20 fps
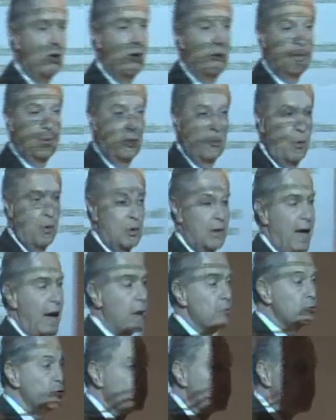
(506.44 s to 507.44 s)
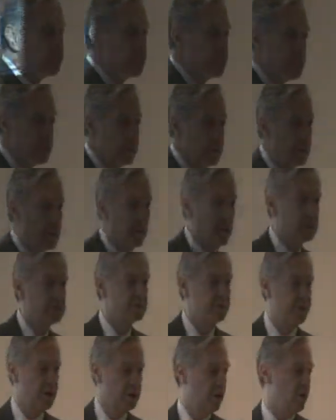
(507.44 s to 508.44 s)
all over the world. Outsourcing
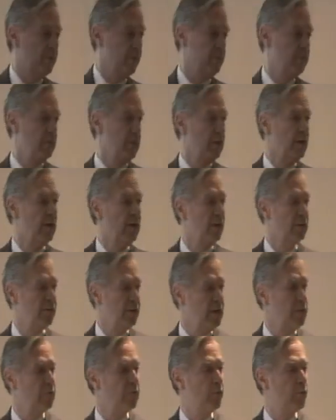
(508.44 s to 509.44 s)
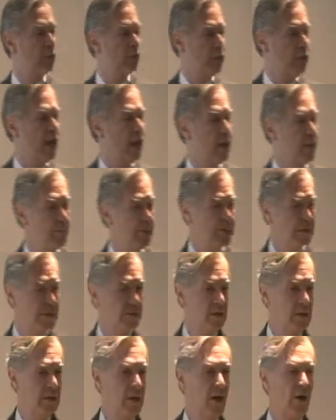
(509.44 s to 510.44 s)
has become a very important
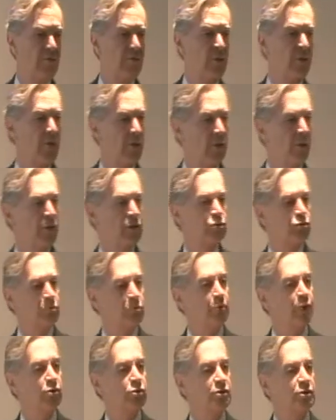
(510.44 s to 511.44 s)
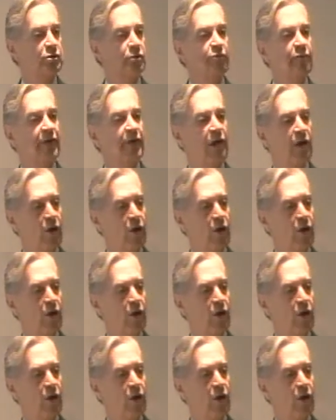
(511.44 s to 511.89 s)
element of the production process of